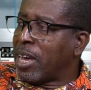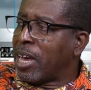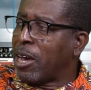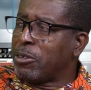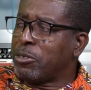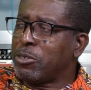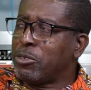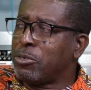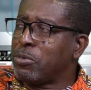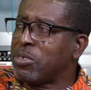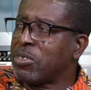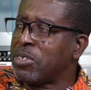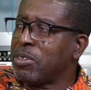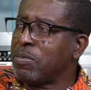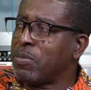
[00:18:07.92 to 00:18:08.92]
How did you
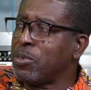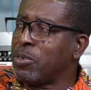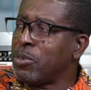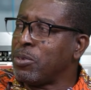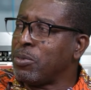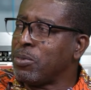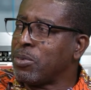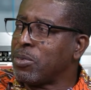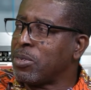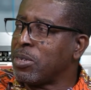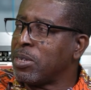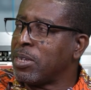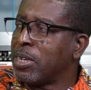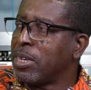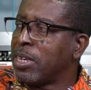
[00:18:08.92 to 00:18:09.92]
receive news
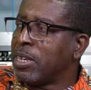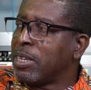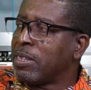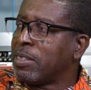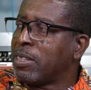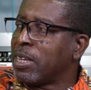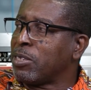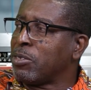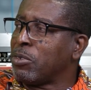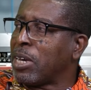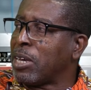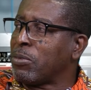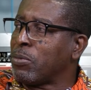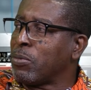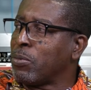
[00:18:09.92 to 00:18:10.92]
that you
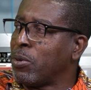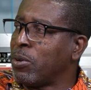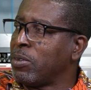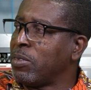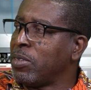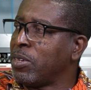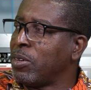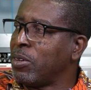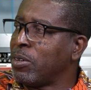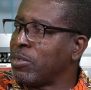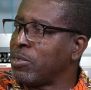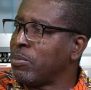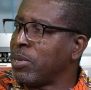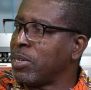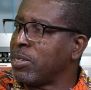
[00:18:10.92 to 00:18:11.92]
had won the
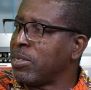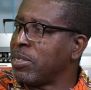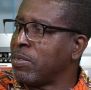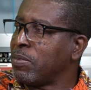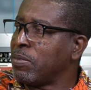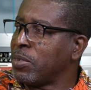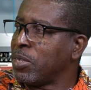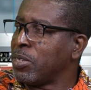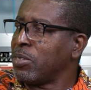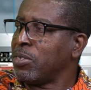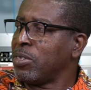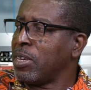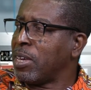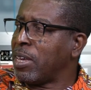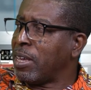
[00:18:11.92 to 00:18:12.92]
ultimate for this
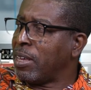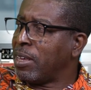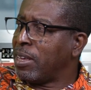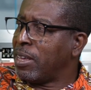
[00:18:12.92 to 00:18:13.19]
year?